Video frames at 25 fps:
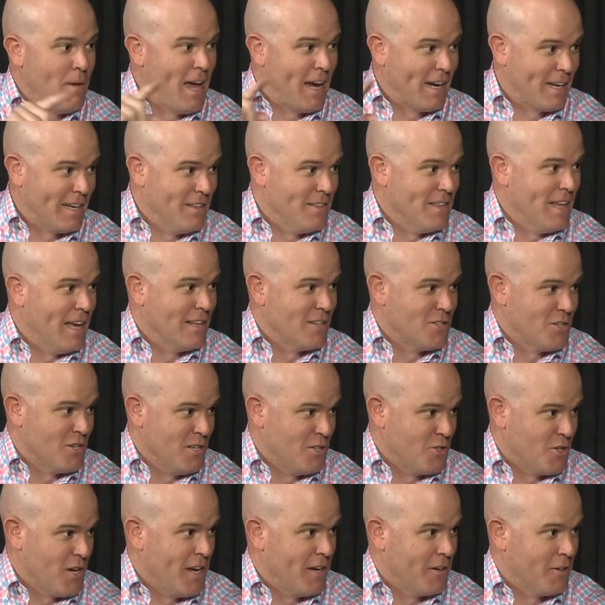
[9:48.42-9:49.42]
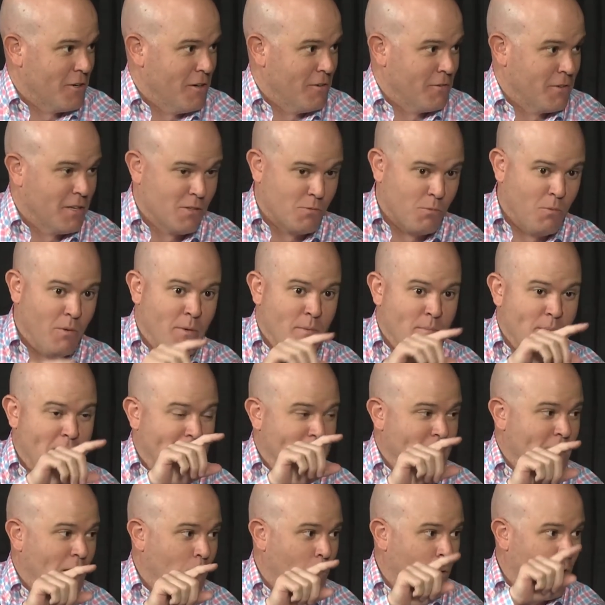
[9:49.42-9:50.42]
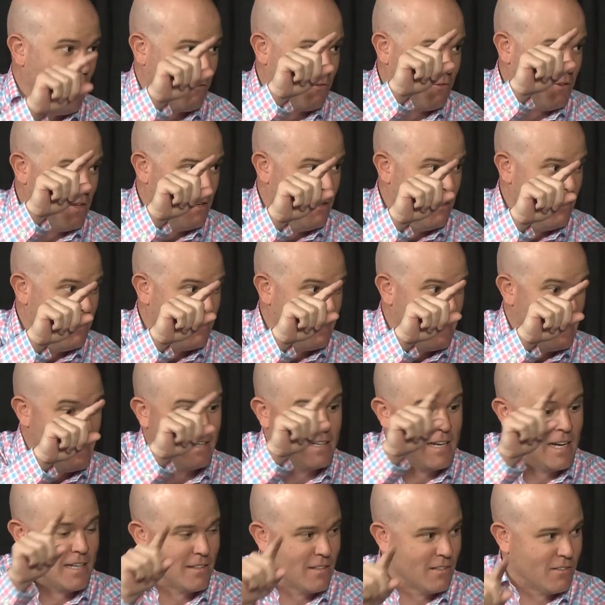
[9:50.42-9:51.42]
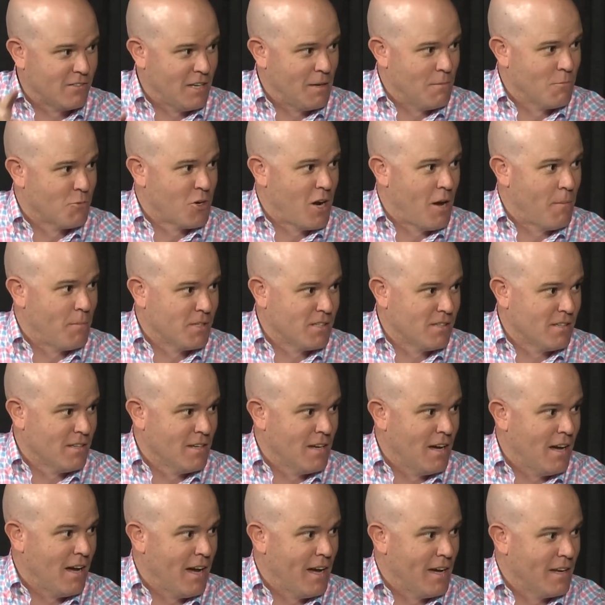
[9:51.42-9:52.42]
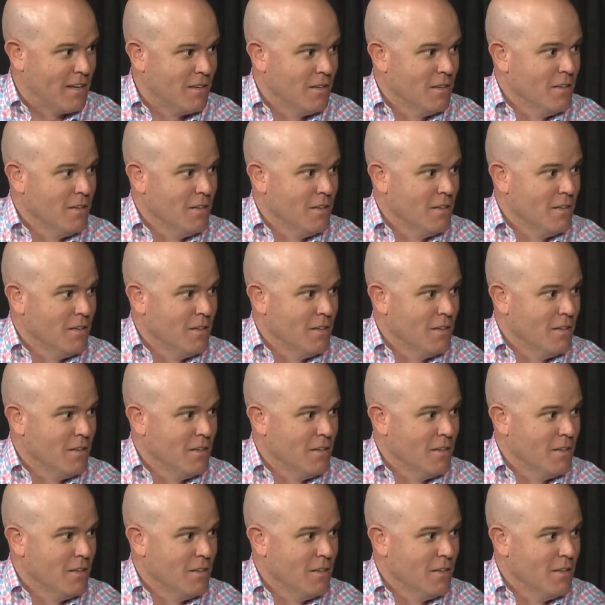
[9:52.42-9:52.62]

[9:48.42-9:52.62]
back in that GJ curve because when we made that wall thinner, it got the same drop as EI.